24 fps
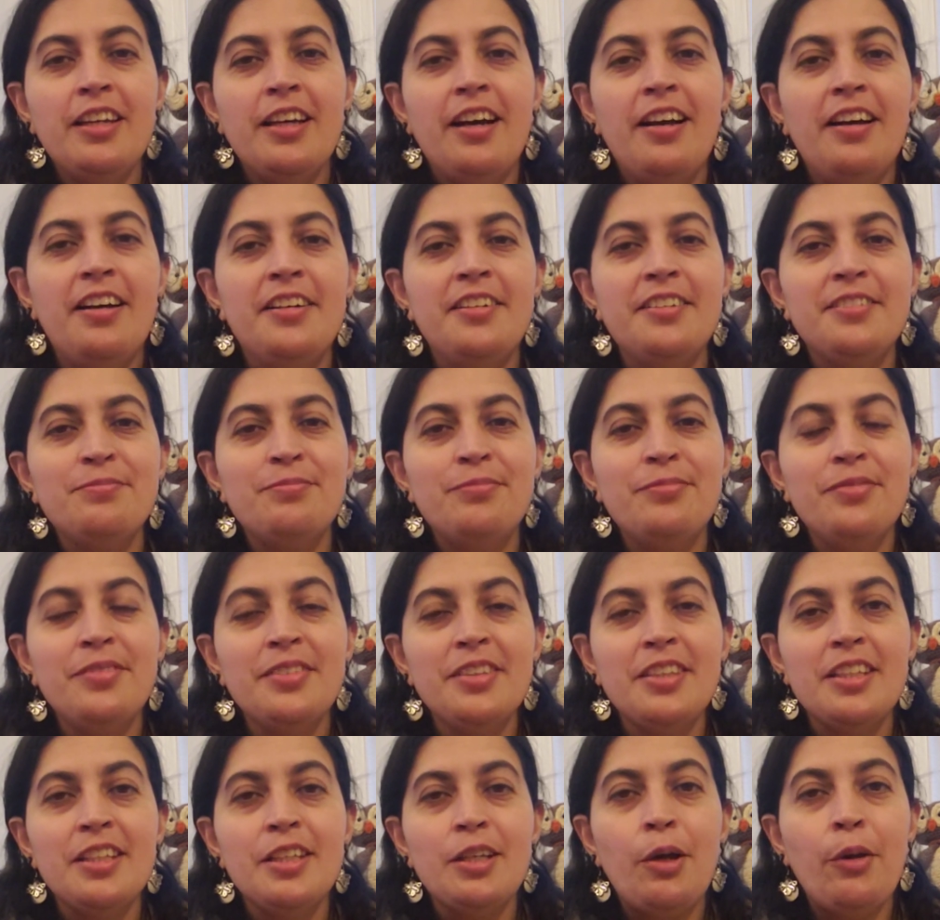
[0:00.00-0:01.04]

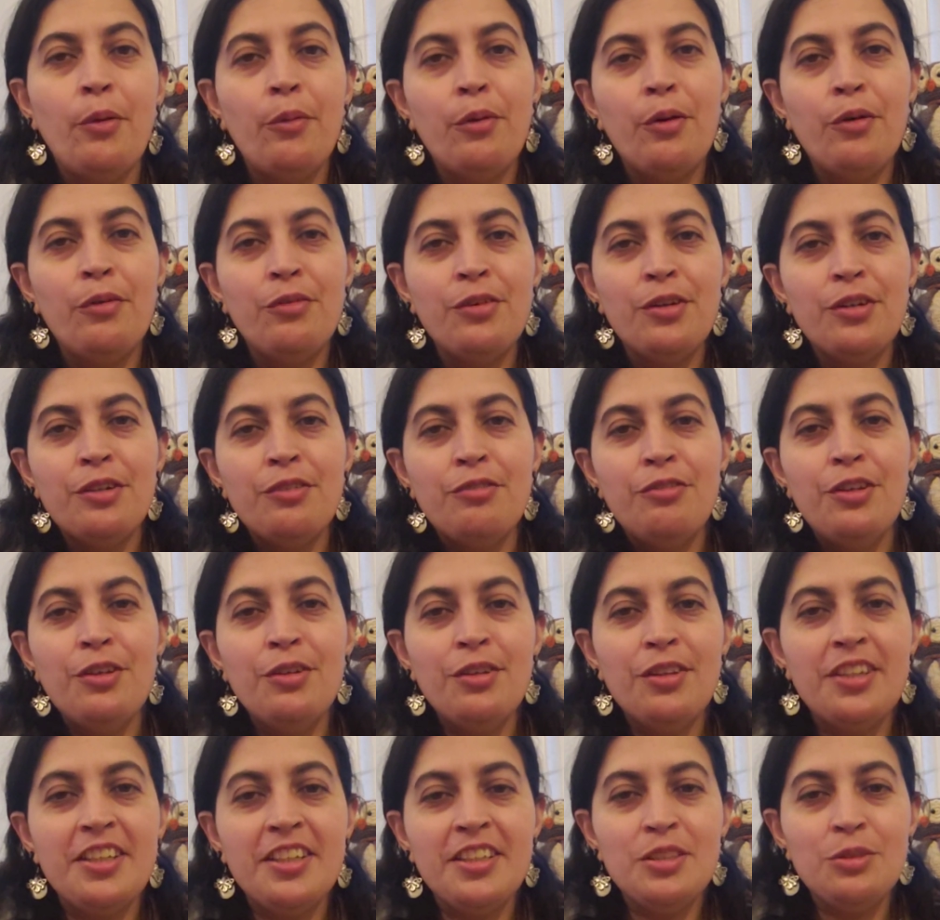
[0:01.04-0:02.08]
go over a few
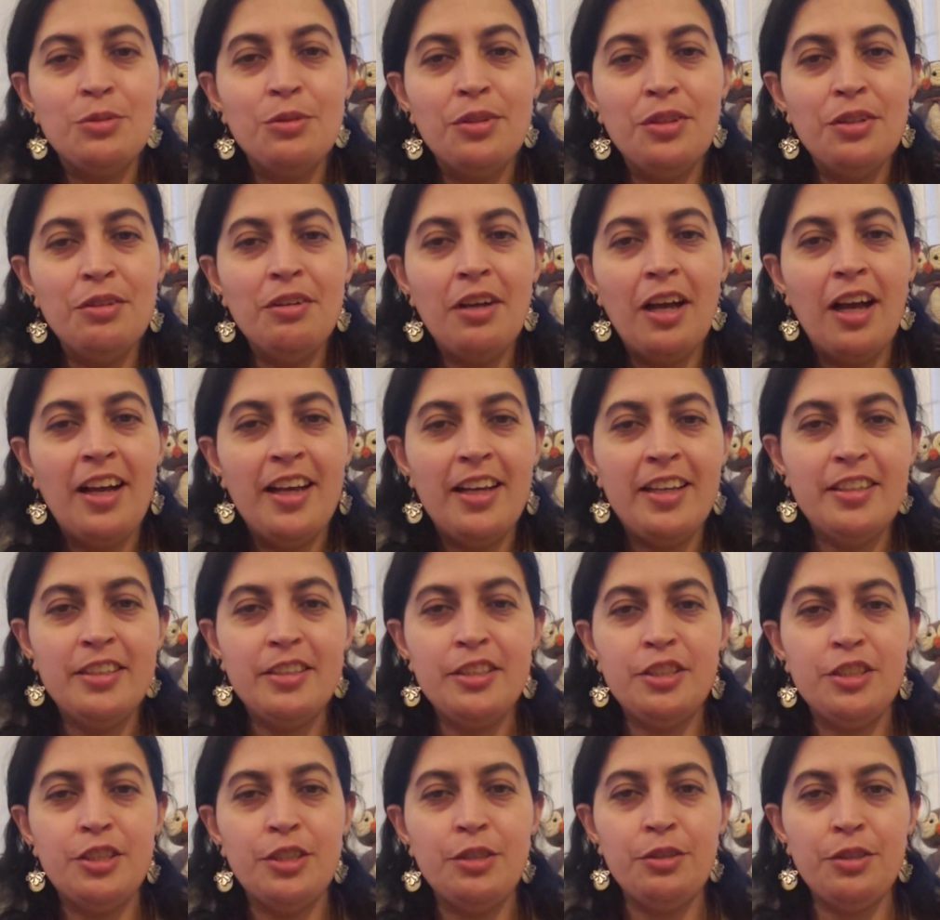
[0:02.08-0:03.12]
things with you
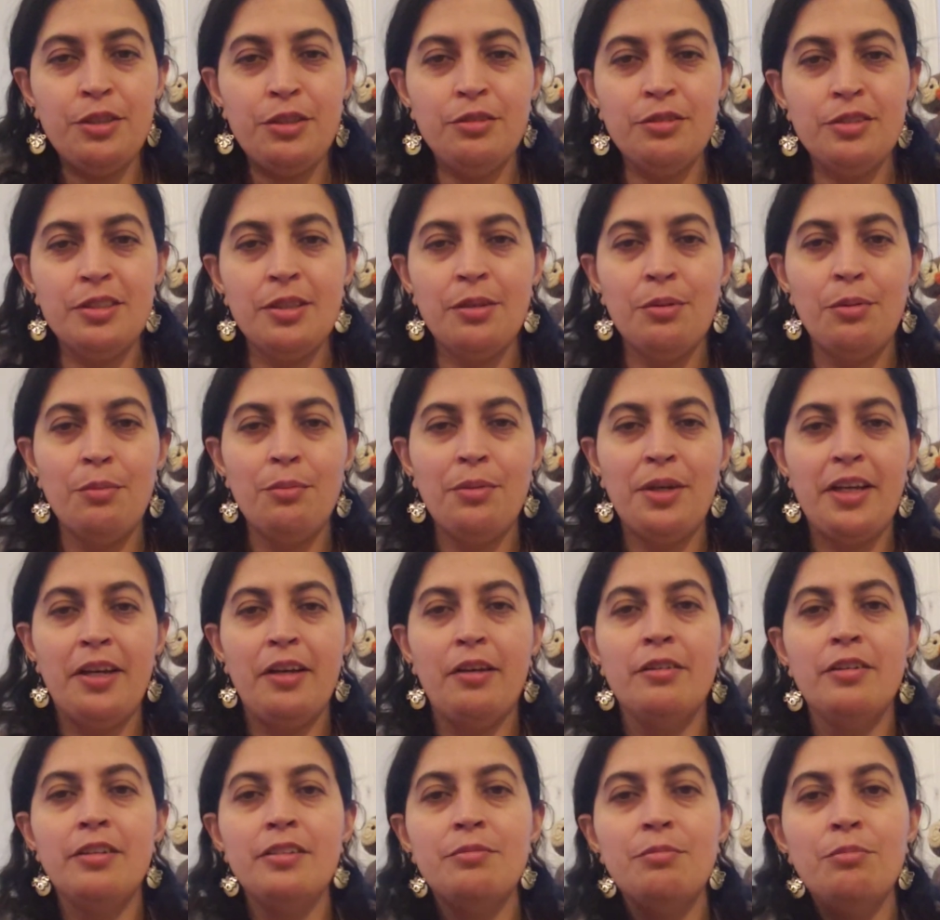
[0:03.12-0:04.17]
guys, show you some of my
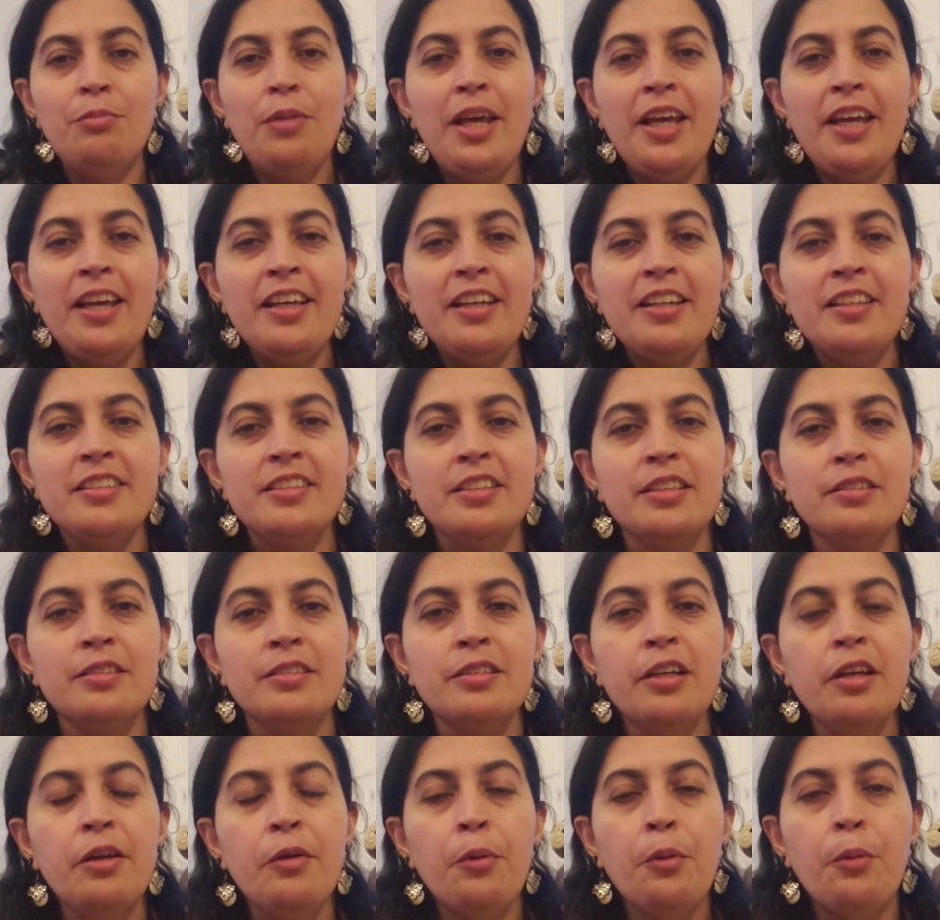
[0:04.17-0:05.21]
current makes, and
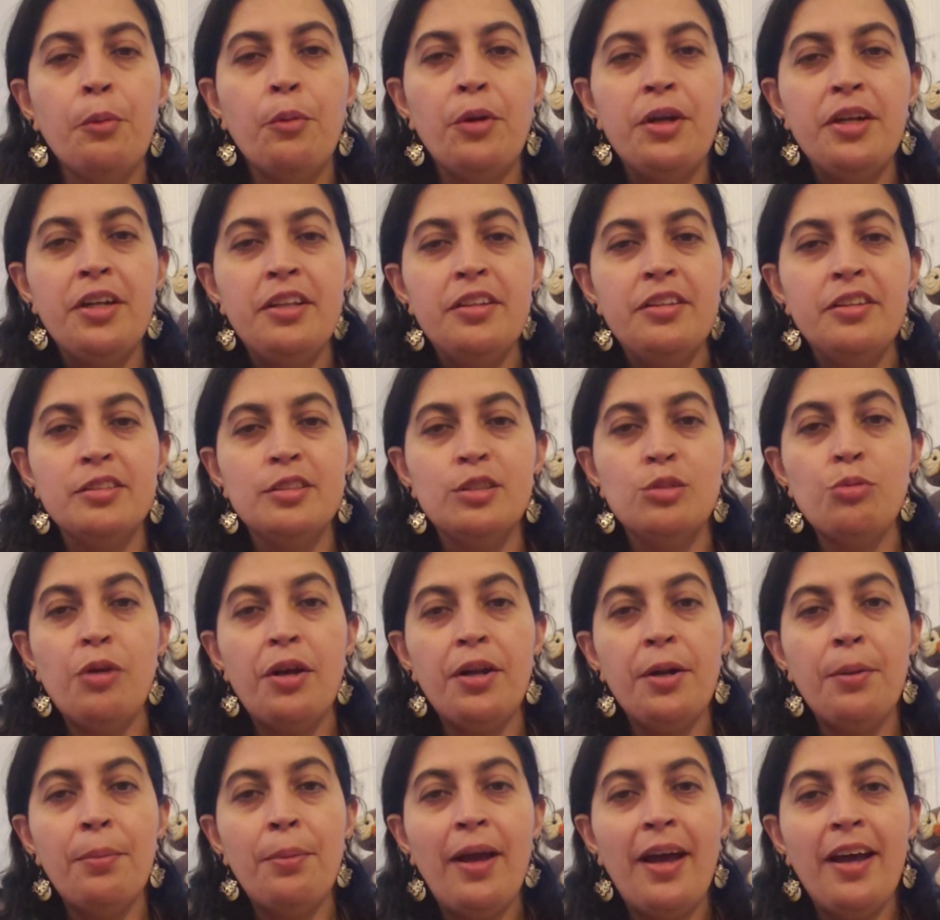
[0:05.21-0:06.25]
one of the
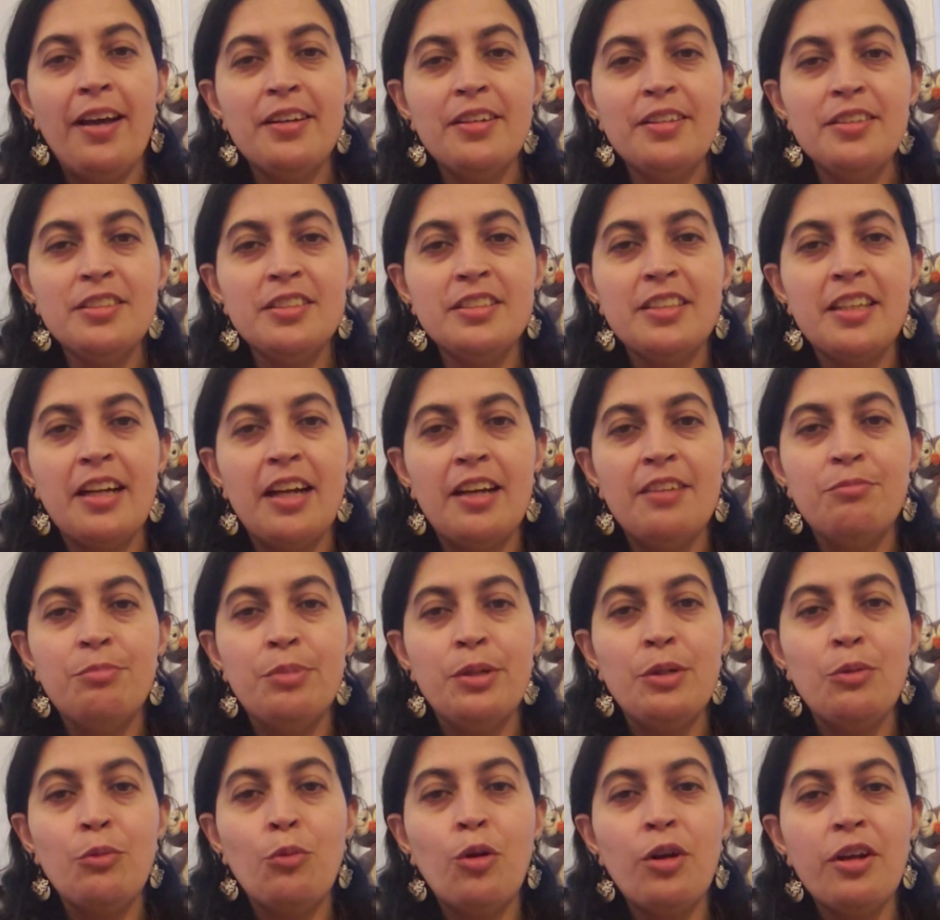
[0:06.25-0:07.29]
sweater patterns that I've
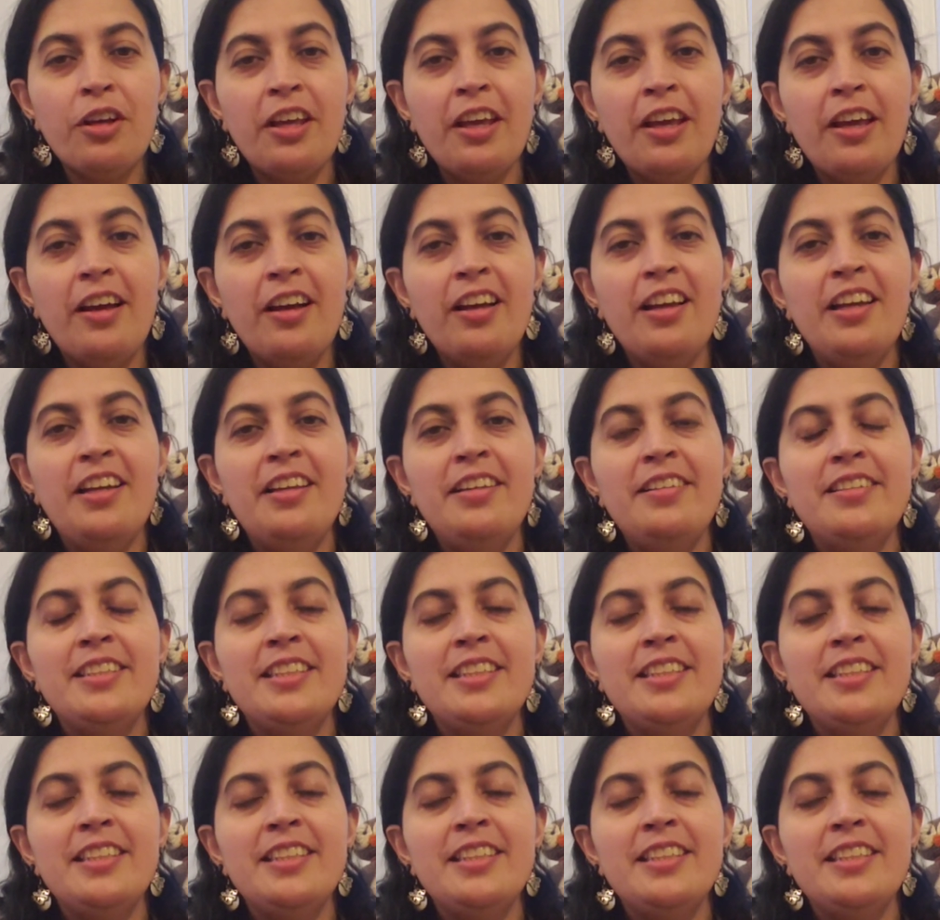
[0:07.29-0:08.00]
been working on.